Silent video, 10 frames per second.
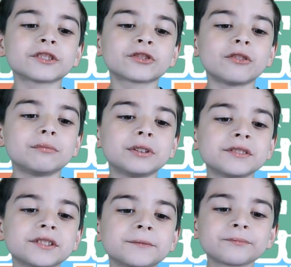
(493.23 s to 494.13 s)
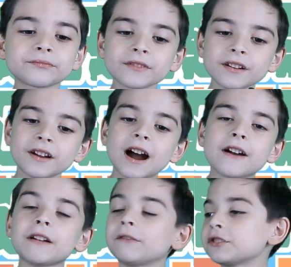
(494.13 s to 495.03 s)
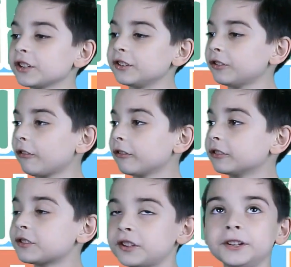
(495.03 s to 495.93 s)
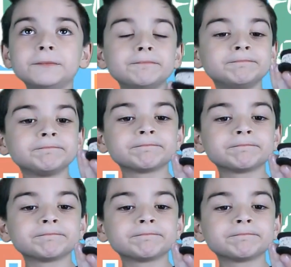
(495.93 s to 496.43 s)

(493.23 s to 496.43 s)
It's so amazing. Have you ever seen an Oreo this big?